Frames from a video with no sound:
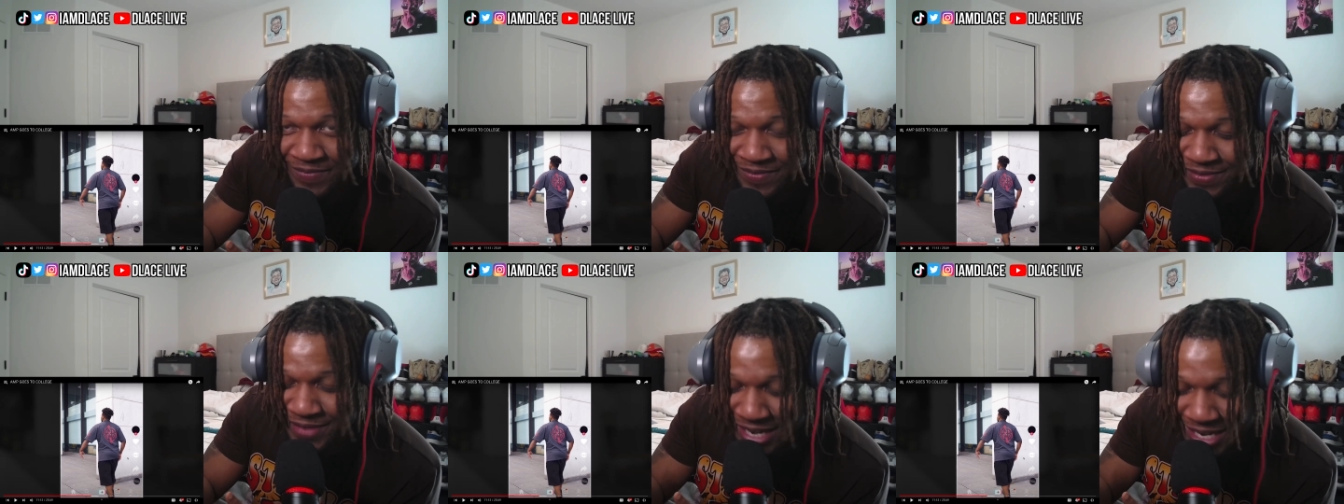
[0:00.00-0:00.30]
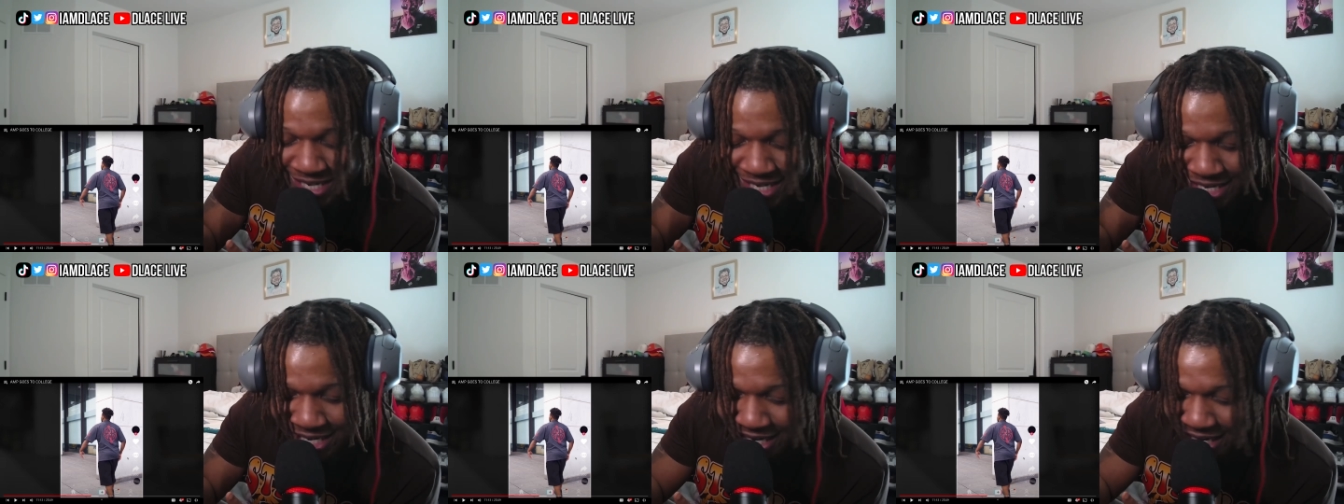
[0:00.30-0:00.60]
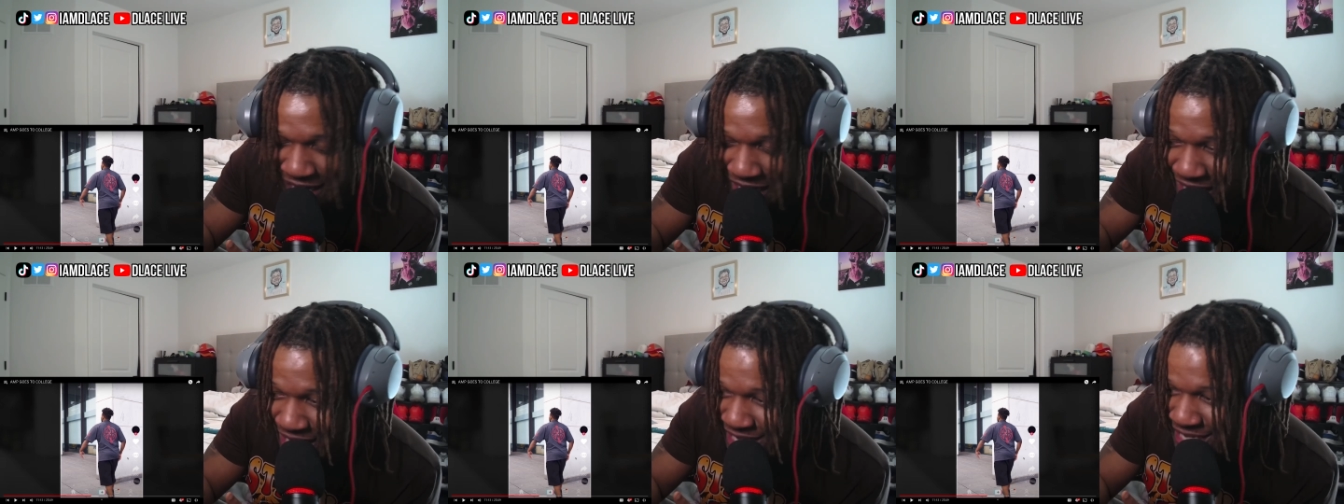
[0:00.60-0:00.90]

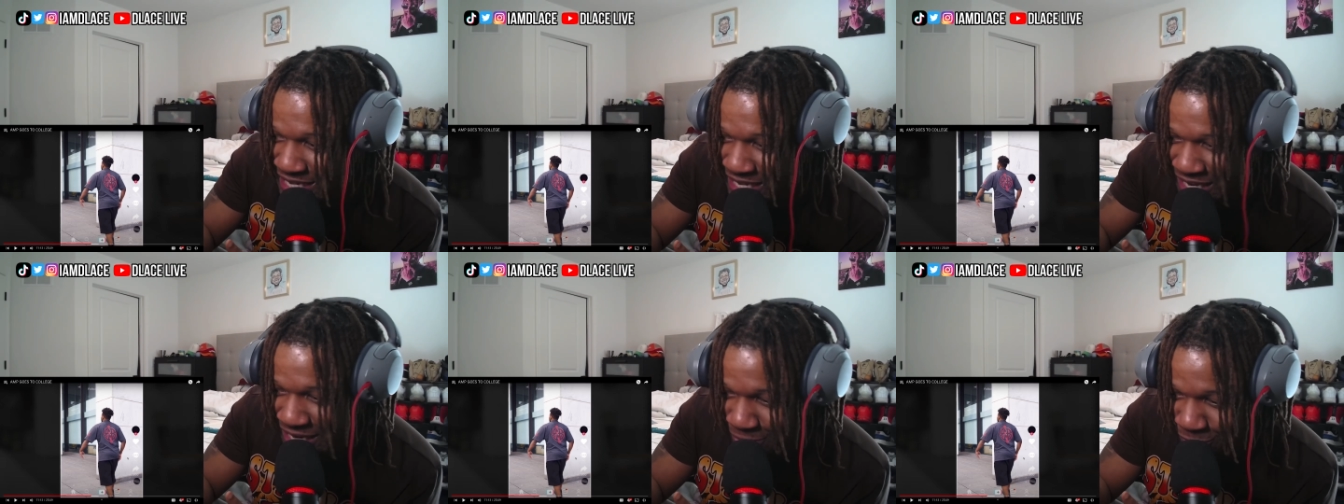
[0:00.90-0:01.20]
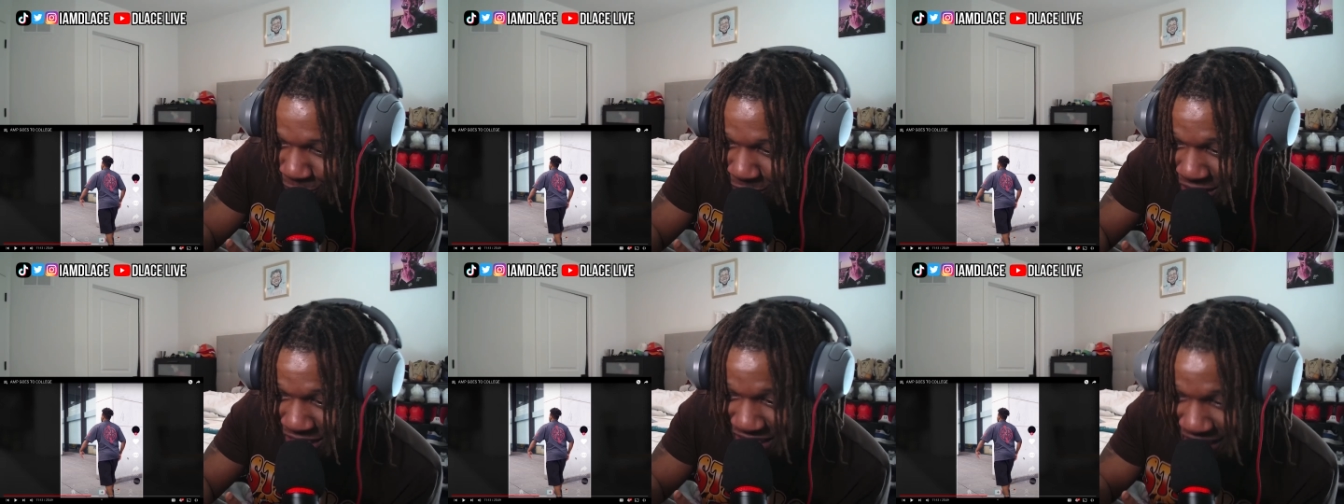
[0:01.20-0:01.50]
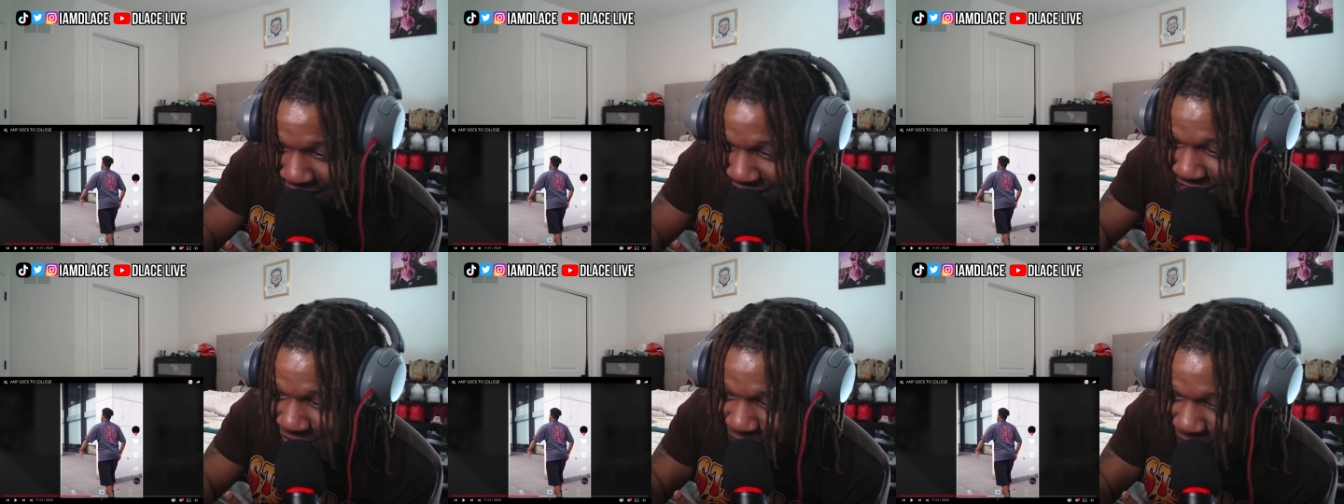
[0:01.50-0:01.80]
Disgusting with
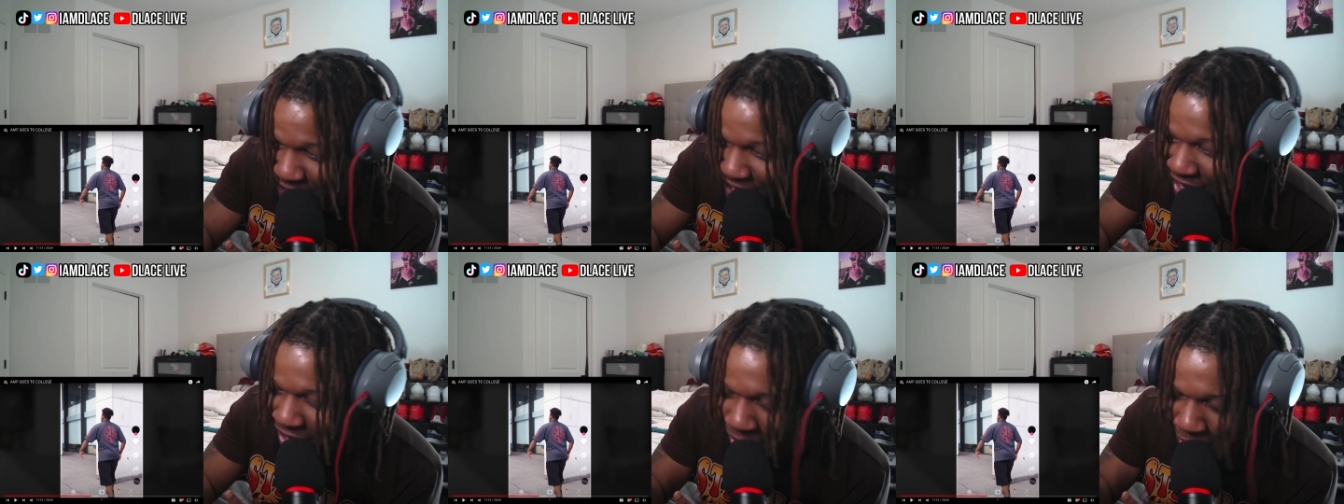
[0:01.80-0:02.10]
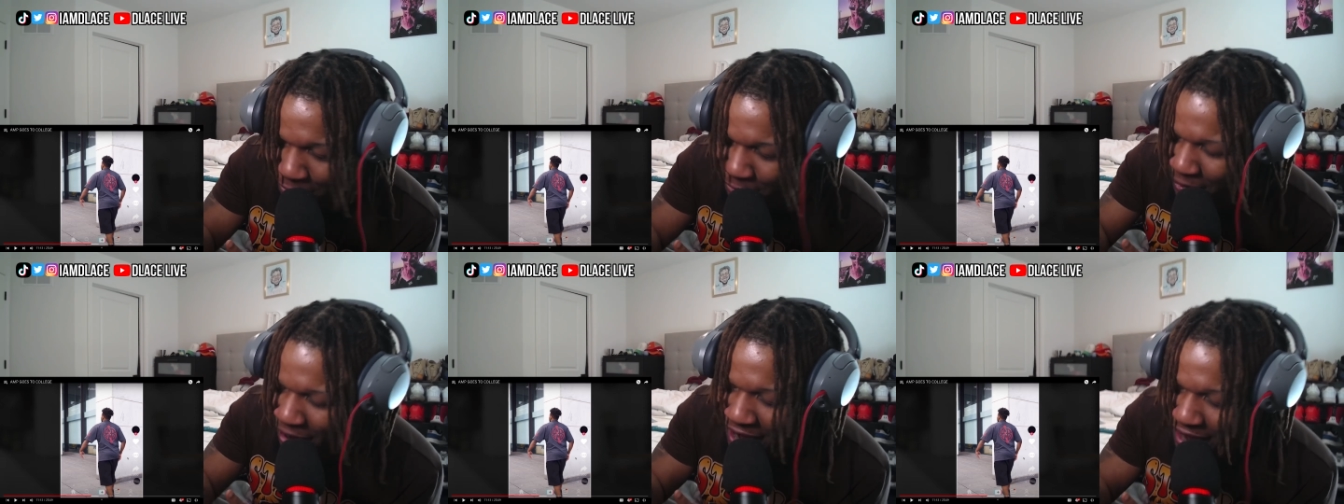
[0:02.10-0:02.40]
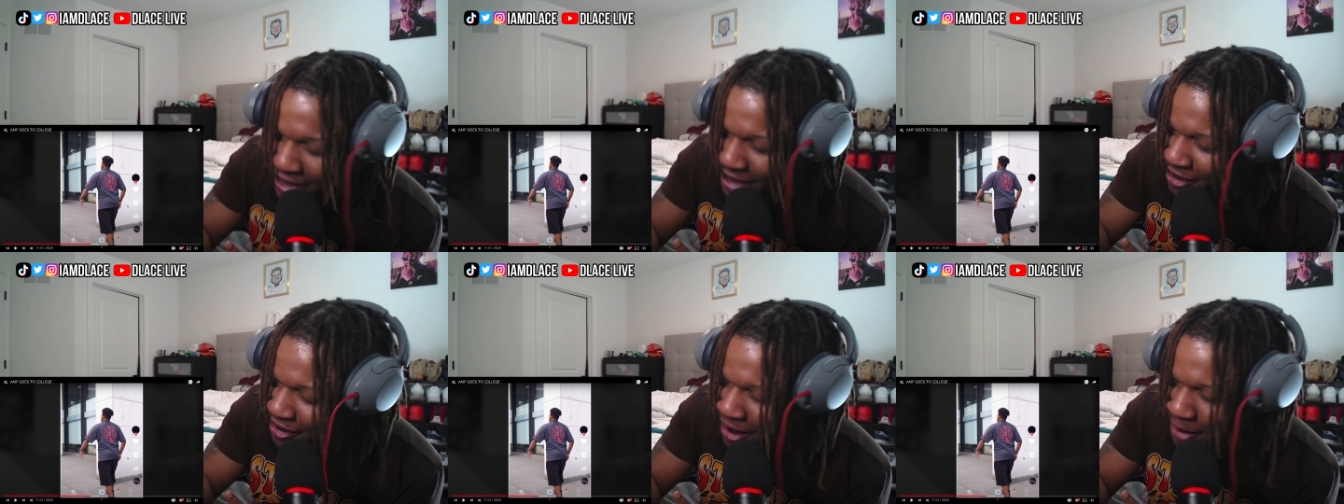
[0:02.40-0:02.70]
this video
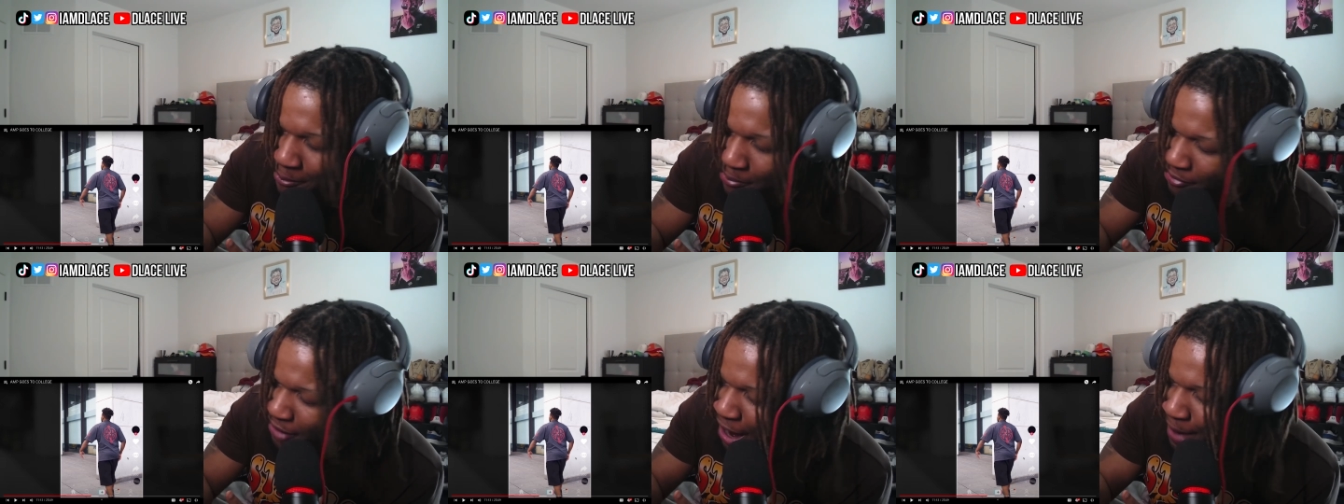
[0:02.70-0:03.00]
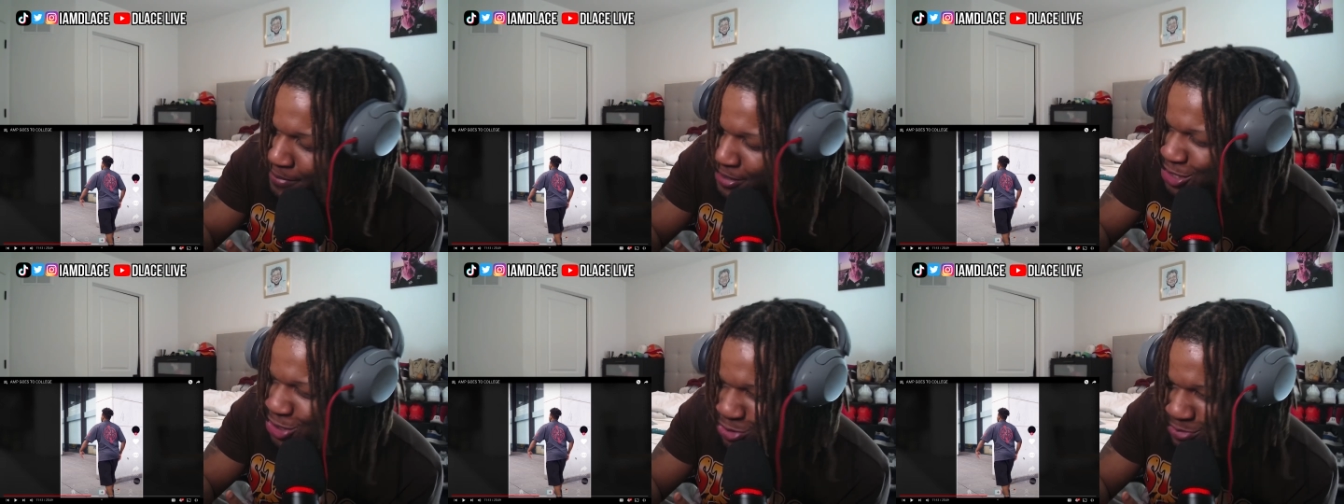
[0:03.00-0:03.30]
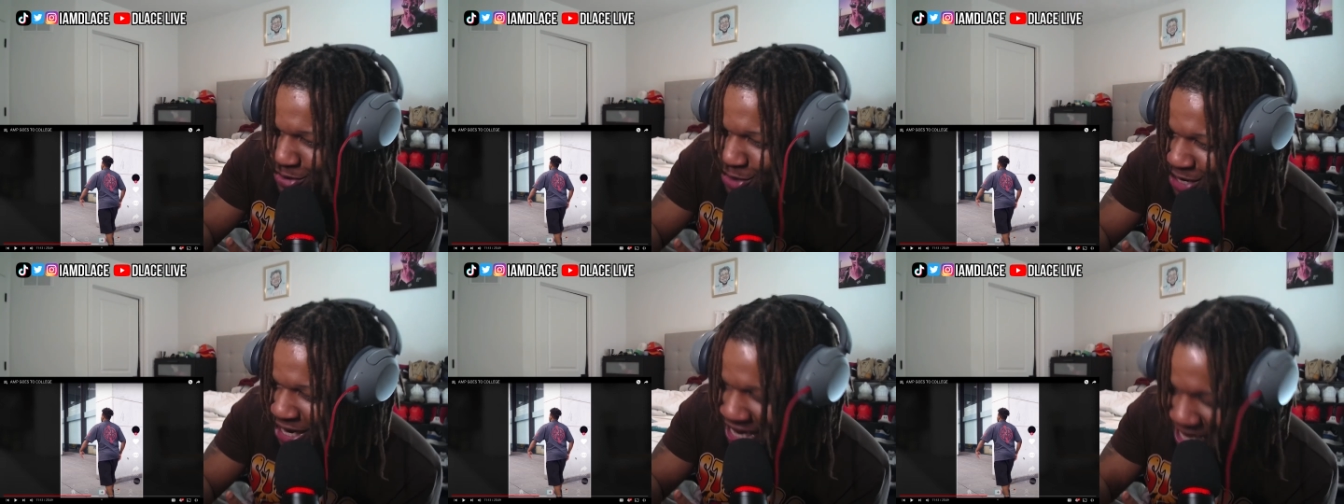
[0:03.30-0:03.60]
right here. I promise you,
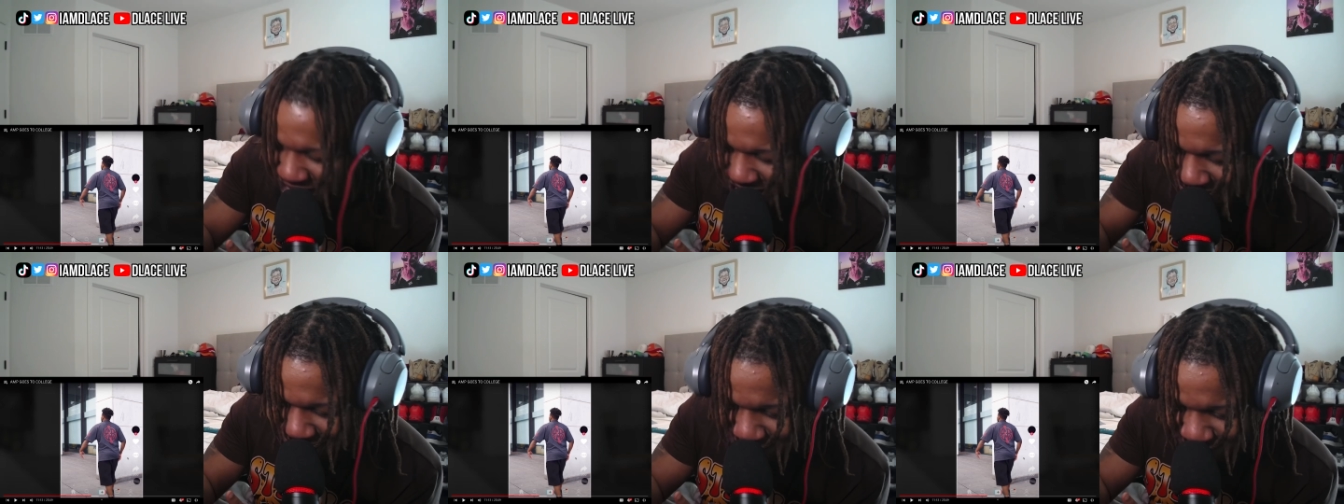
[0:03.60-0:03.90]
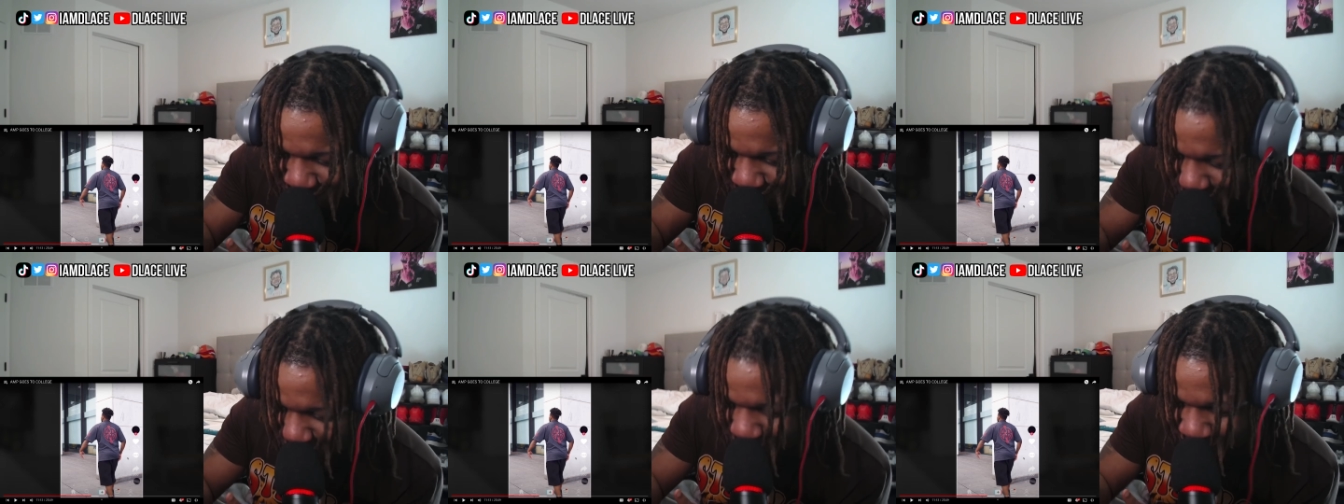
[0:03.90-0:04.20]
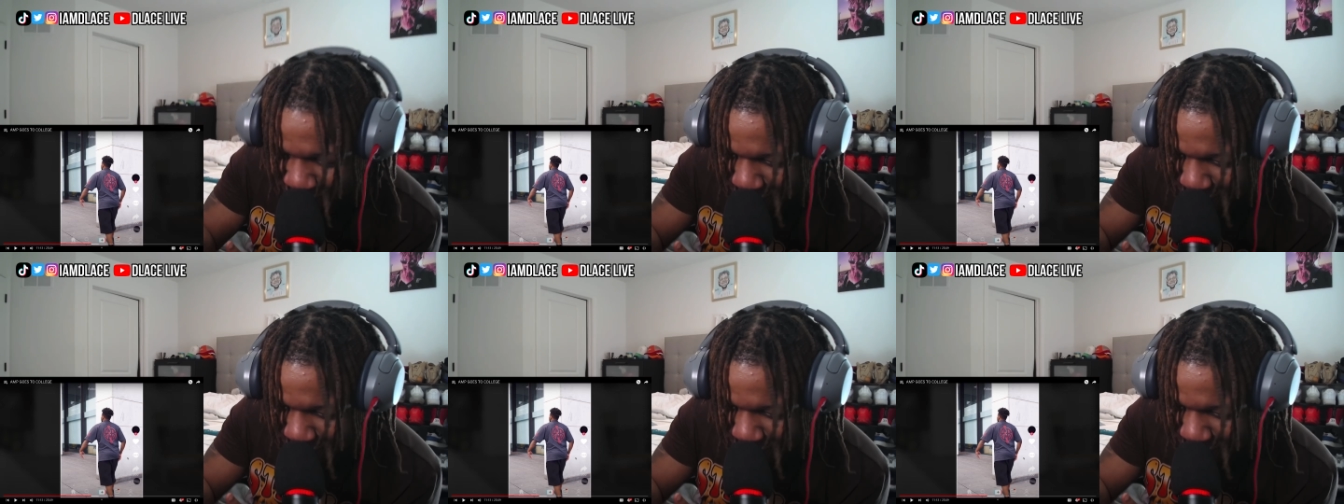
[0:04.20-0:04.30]
bro, they did this video